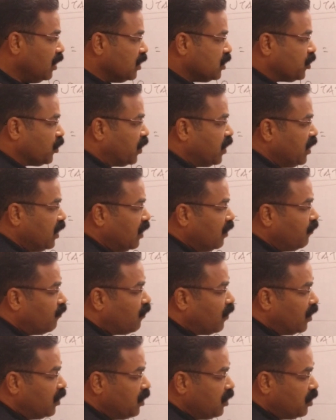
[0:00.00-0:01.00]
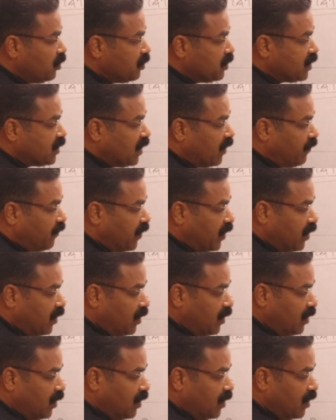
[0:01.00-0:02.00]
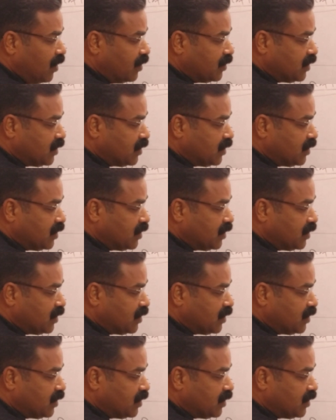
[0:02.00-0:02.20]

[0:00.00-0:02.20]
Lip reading: So here 1 to 7,